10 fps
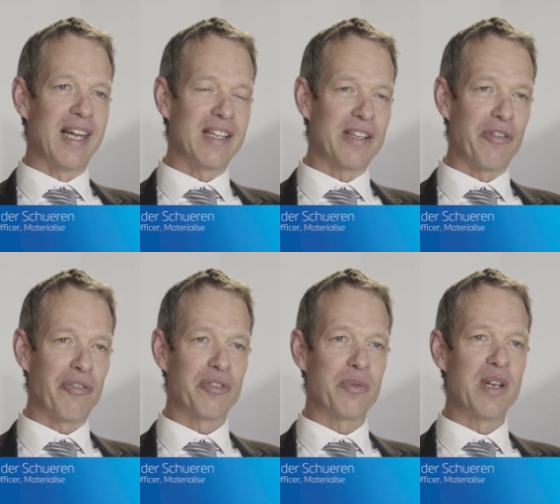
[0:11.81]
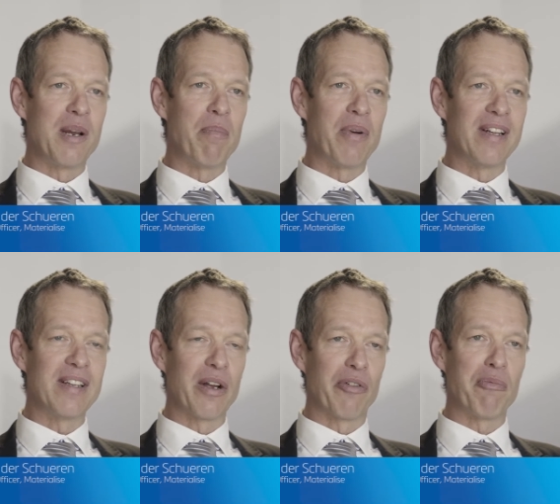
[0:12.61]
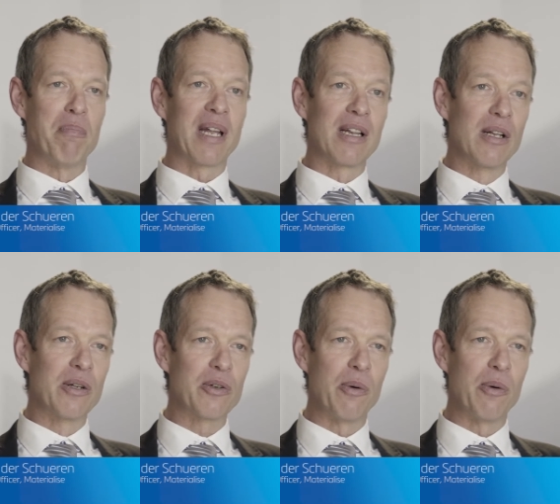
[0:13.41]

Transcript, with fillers: additive 3D printing of metal